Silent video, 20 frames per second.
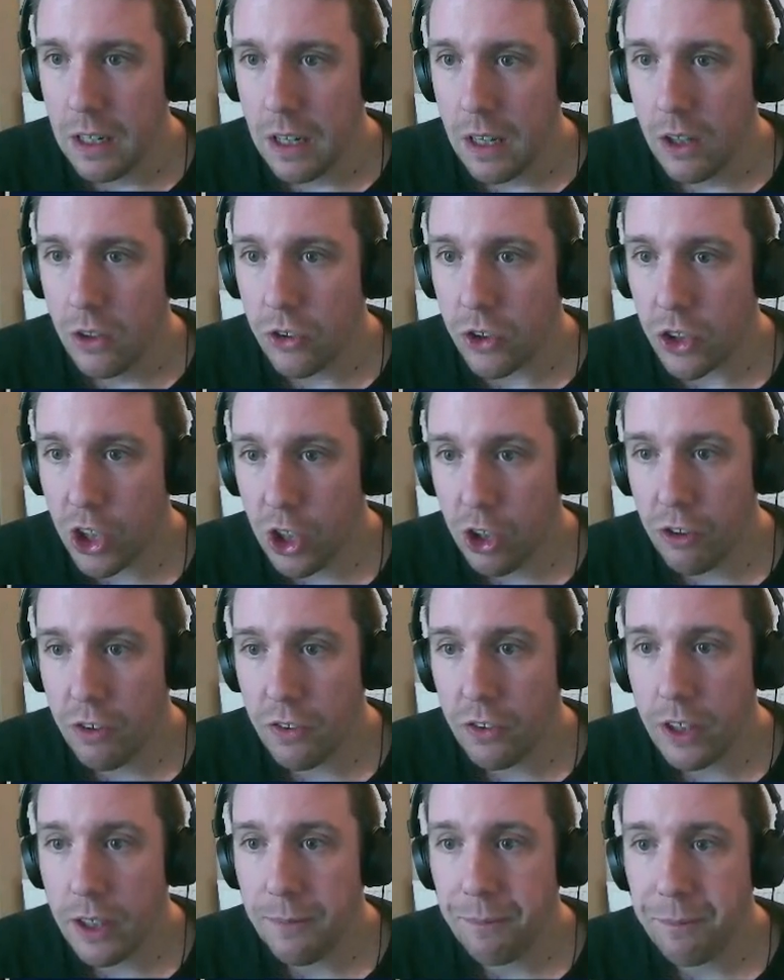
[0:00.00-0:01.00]

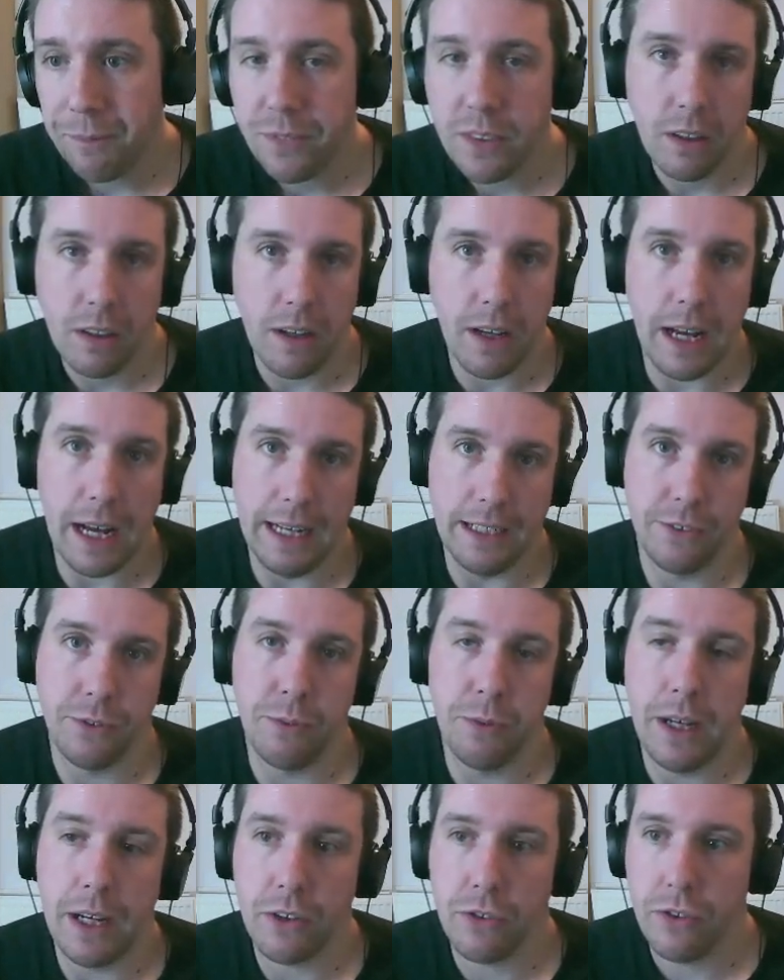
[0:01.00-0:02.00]
Security adds
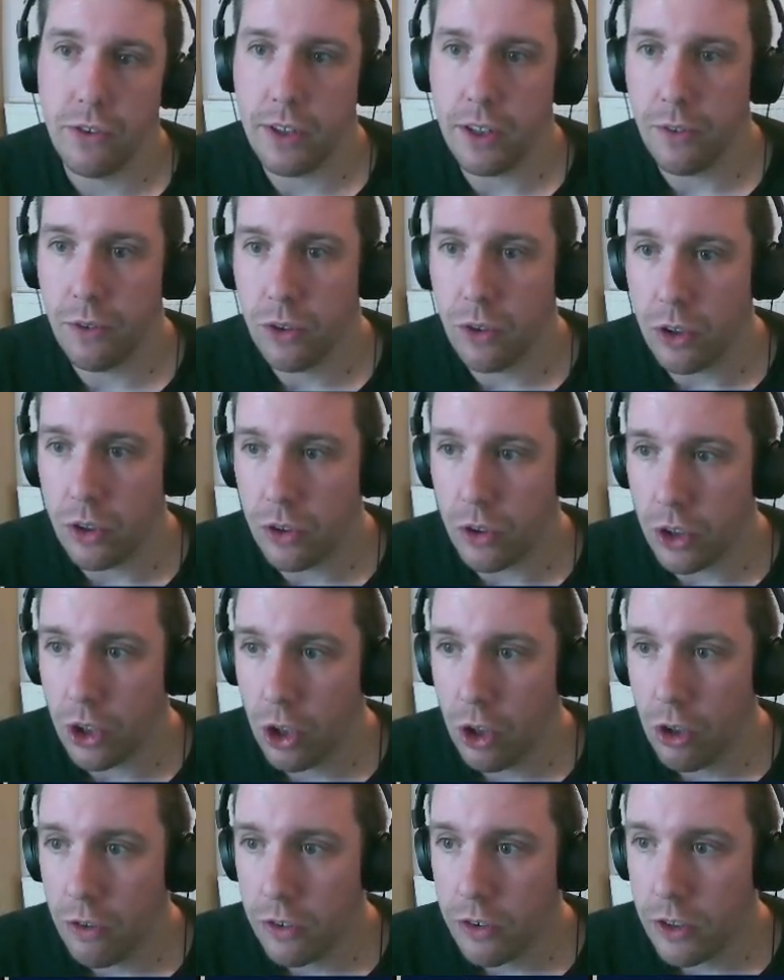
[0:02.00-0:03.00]
extra
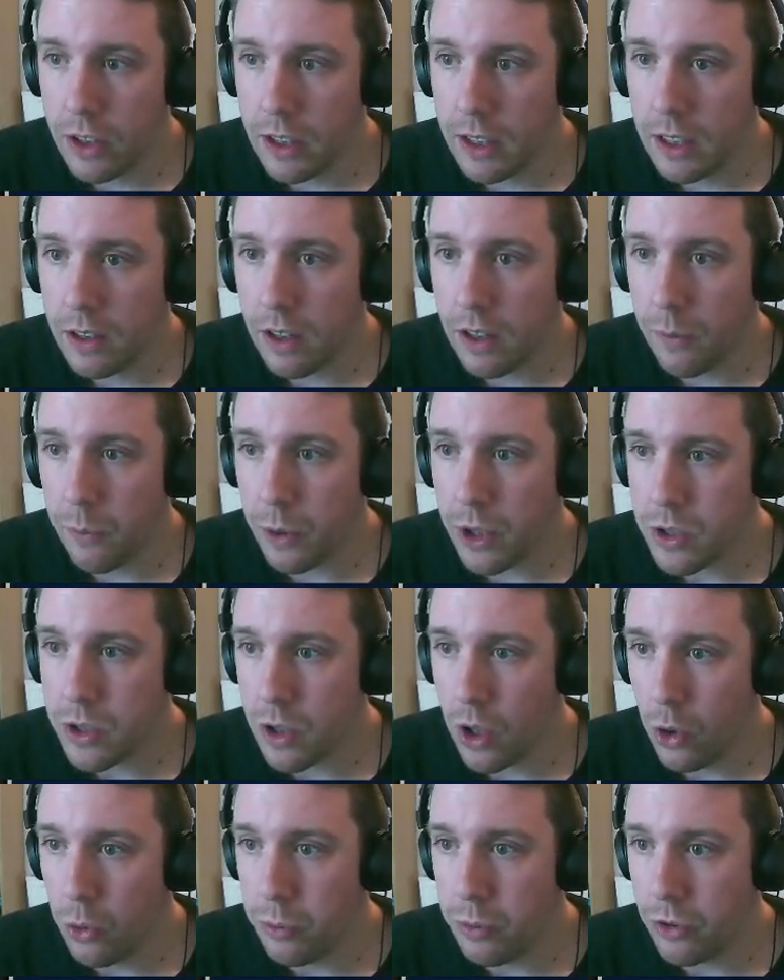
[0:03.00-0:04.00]
security, which
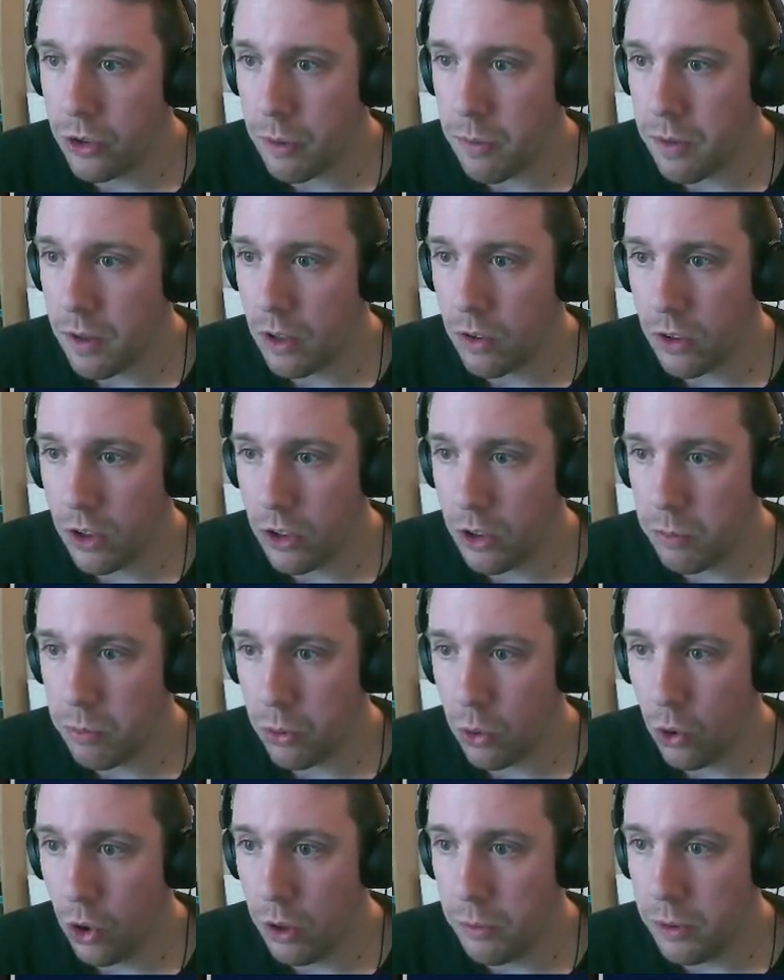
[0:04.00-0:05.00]
opens up things like
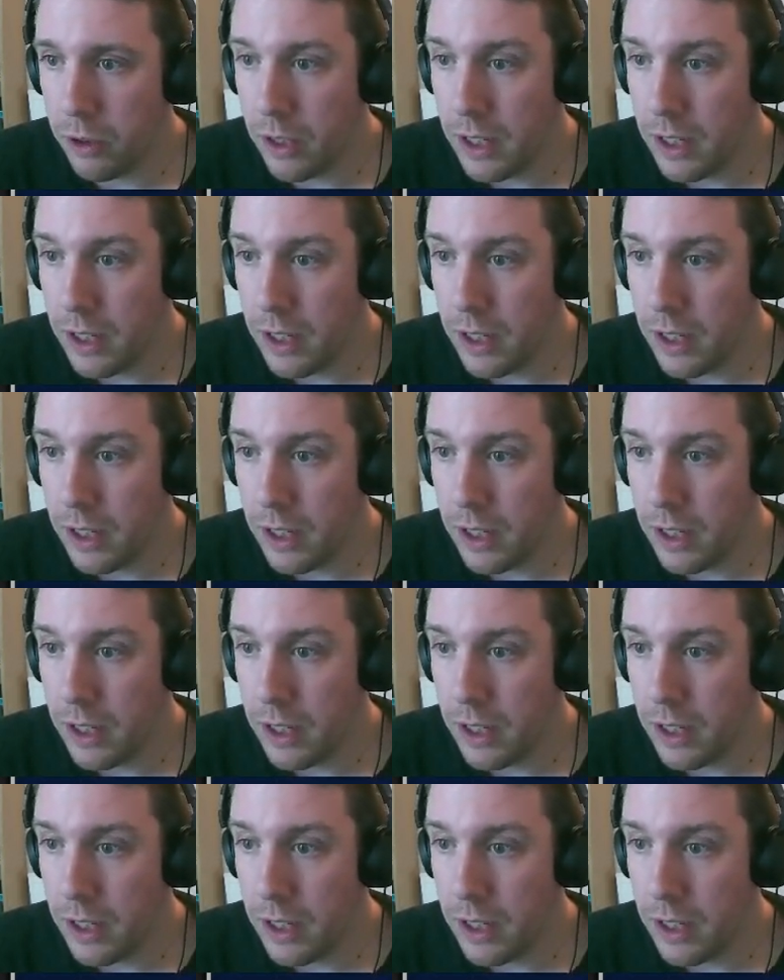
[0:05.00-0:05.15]
deployment,